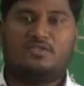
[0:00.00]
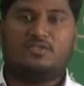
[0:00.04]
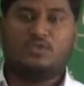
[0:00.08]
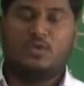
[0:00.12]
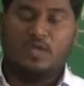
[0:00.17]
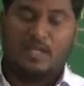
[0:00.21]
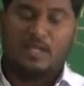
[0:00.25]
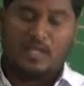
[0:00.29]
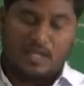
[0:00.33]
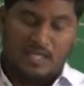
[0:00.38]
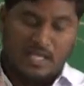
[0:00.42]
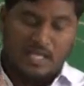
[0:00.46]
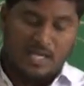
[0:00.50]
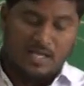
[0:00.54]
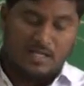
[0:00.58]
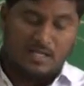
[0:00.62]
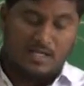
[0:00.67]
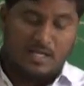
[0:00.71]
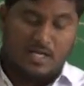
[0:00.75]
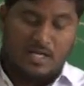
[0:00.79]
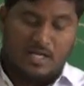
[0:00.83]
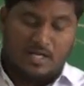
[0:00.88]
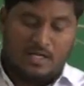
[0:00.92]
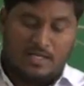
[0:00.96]
So
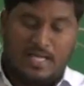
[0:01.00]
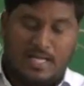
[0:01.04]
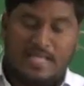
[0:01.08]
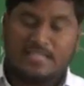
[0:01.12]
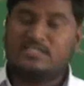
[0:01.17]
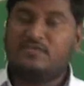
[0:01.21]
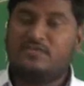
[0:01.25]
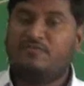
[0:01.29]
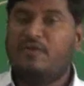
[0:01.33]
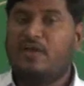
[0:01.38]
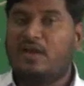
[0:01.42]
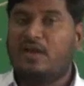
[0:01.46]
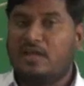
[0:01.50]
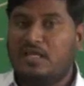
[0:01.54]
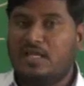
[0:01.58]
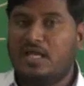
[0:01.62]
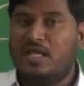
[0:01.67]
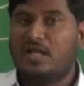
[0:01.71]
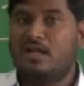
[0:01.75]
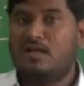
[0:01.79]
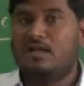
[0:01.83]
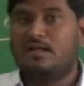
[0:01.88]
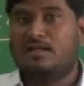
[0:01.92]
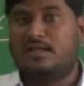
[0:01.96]
as if a
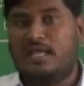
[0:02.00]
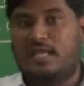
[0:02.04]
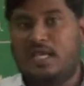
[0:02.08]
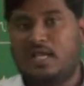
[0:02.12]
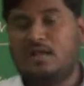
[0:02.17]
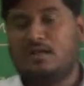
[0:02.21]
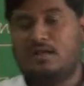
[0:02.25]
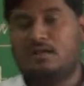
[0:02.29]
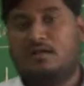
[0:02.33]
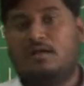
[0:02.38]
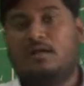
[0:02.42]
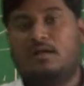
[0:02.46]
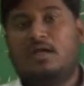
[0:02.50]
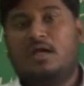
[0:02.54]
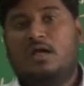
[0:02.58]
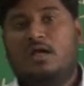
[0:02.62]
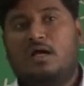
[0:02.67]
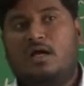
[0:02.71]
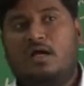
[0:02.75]
real king